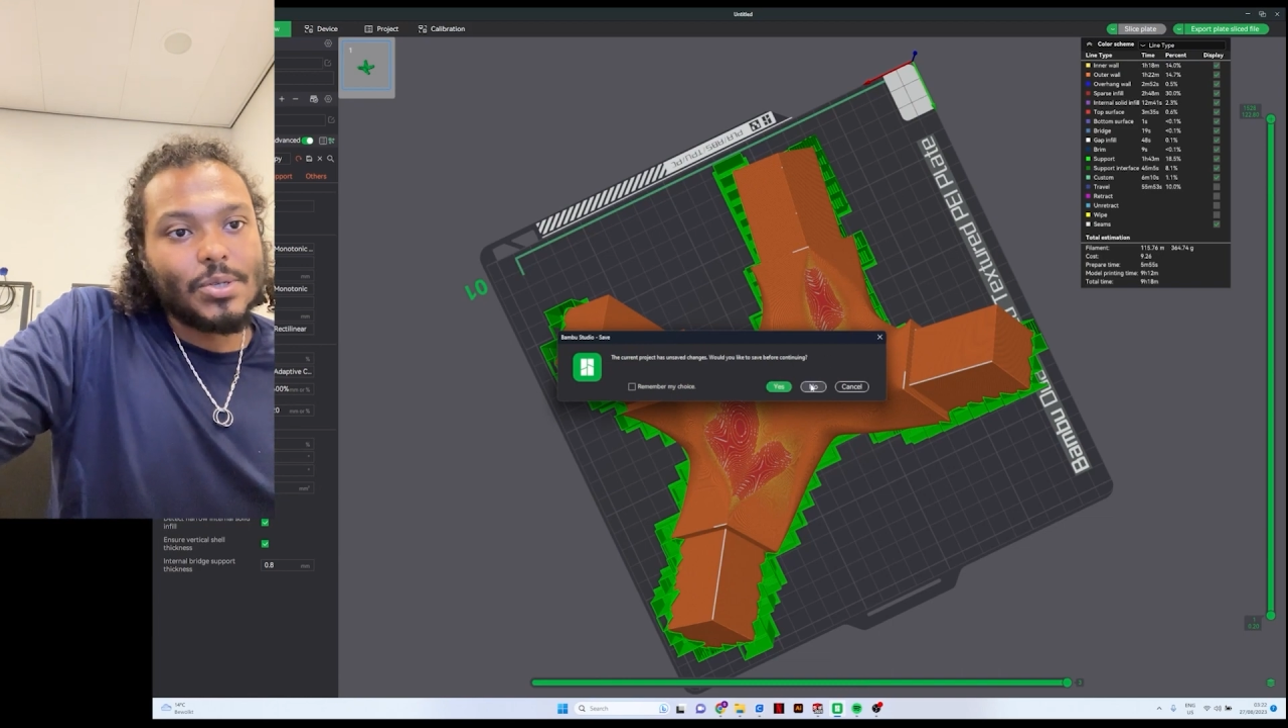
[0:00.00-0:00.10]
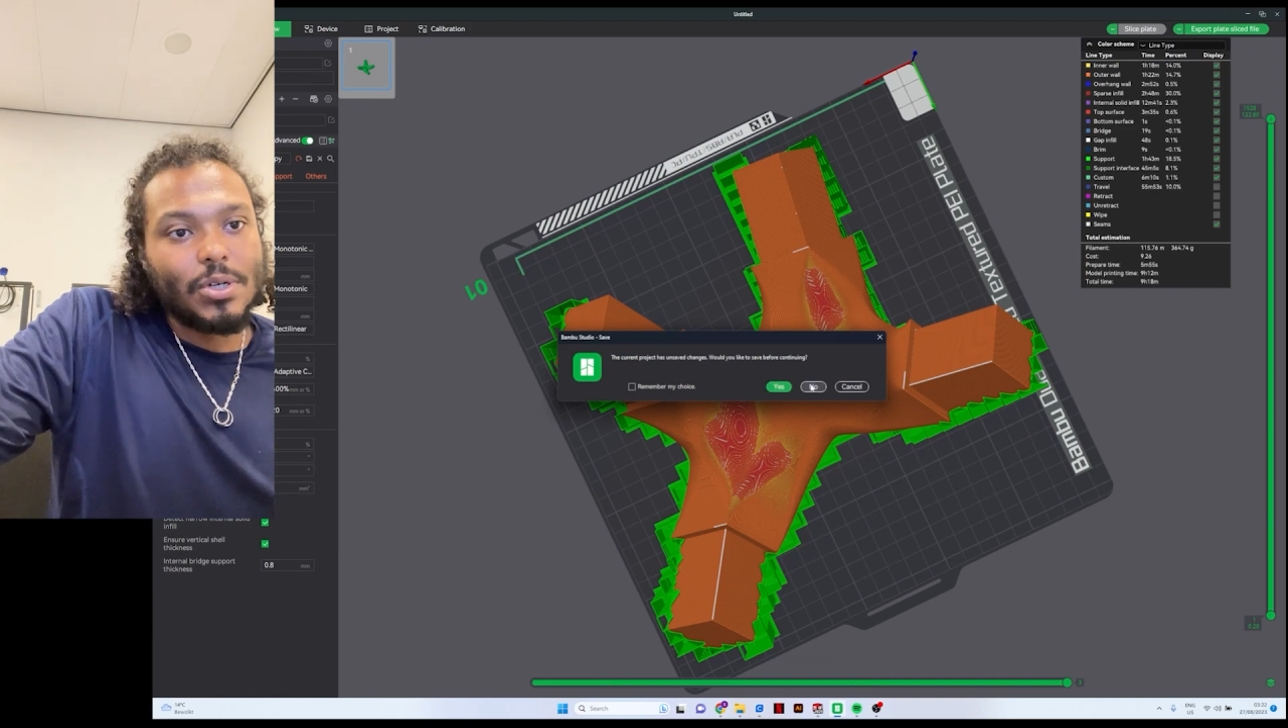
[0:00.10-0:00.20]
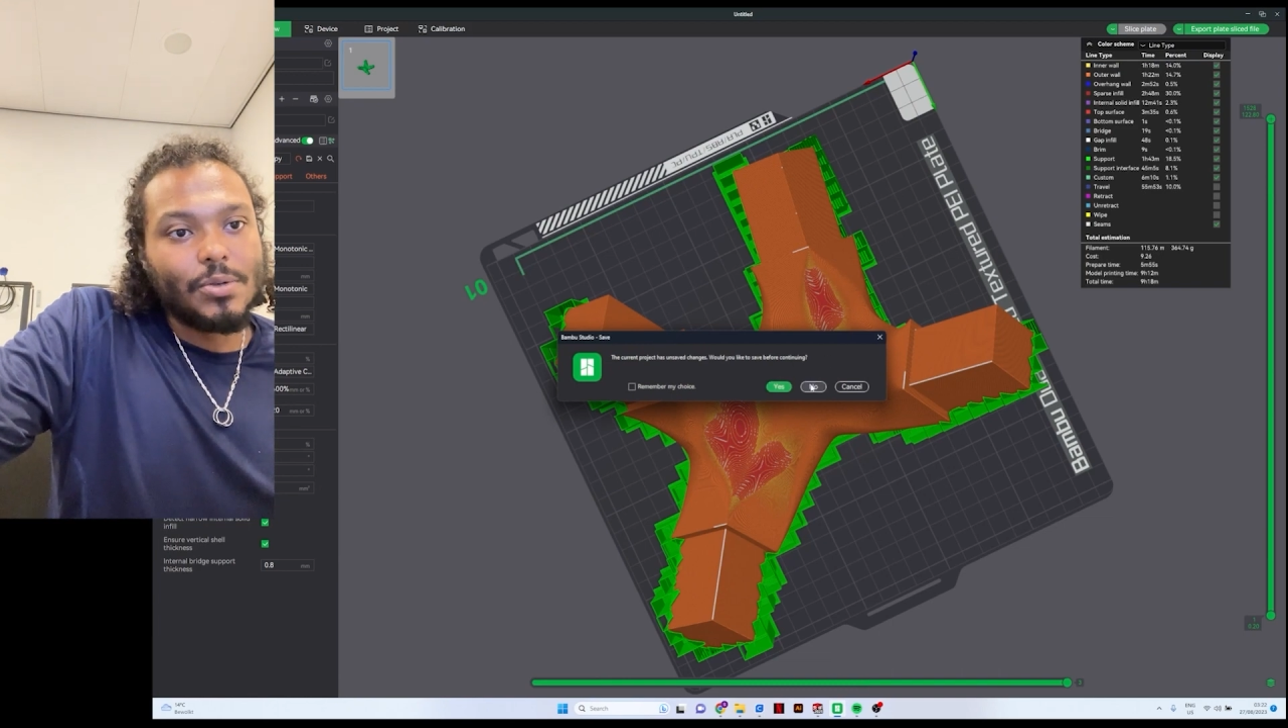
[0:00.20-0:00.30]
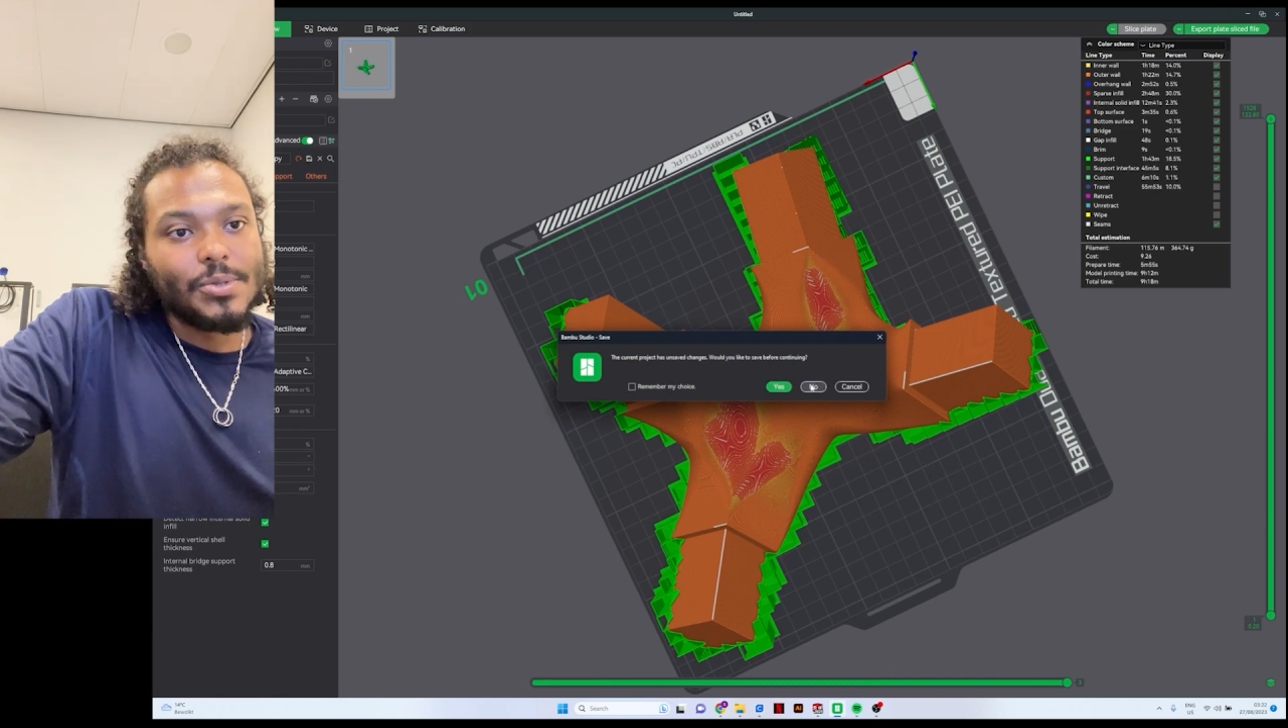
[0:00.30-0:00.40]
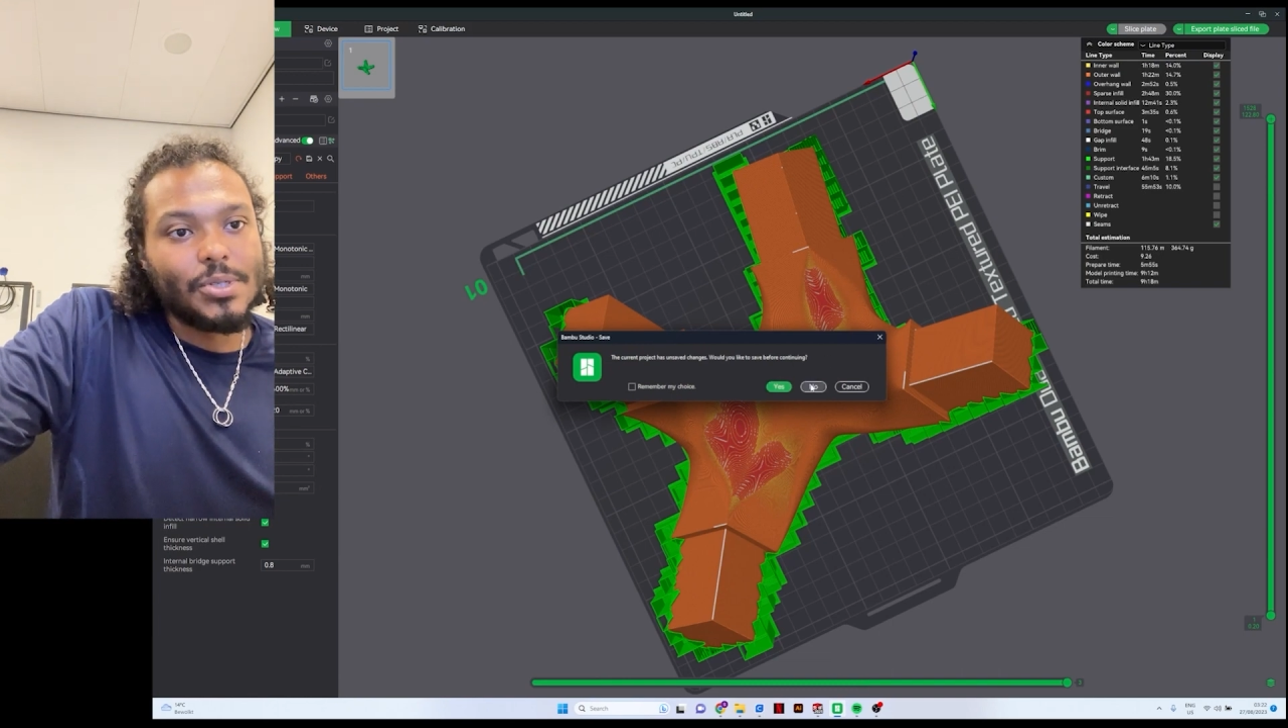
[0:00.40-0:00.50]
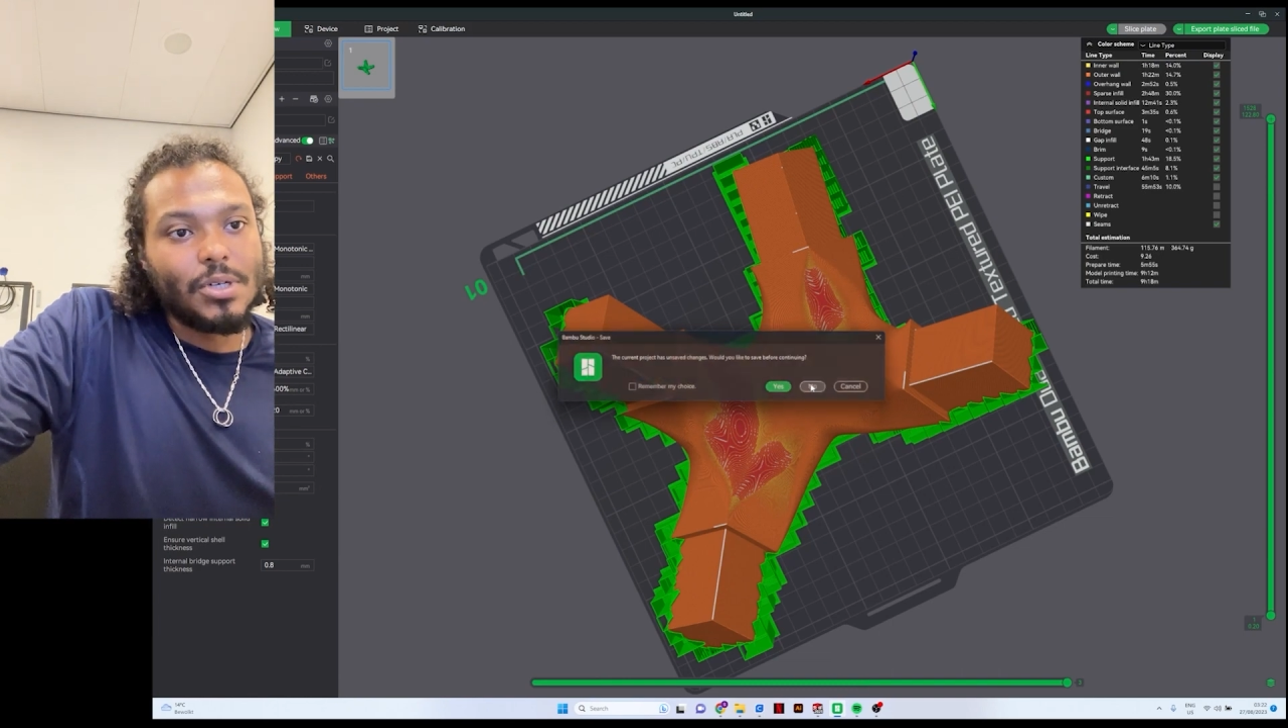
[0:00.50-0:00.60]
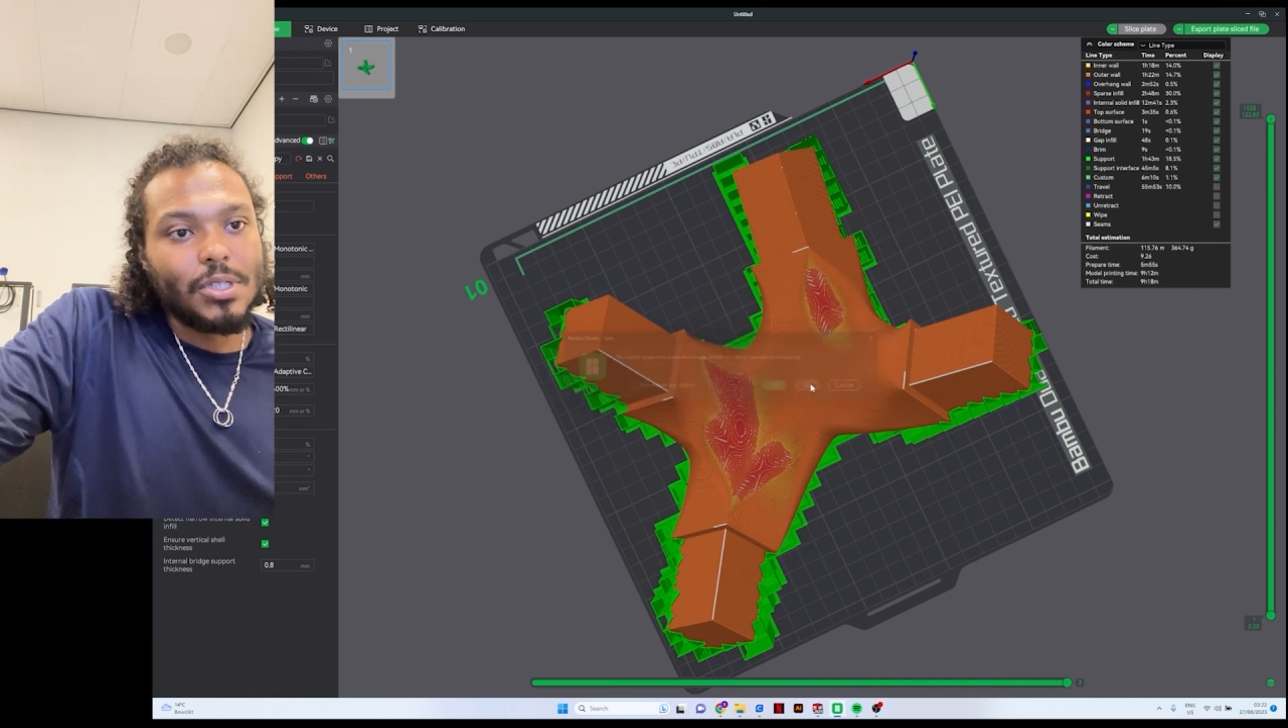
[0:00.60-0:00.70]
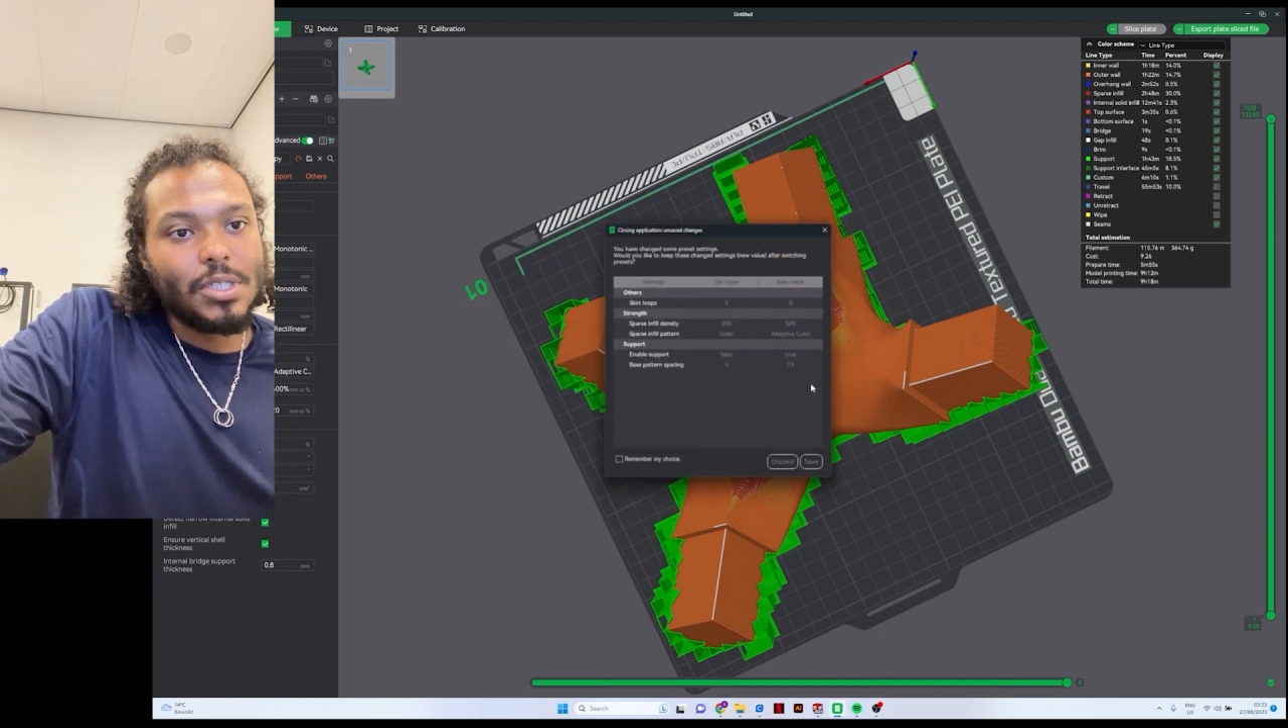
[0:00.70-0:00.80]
close all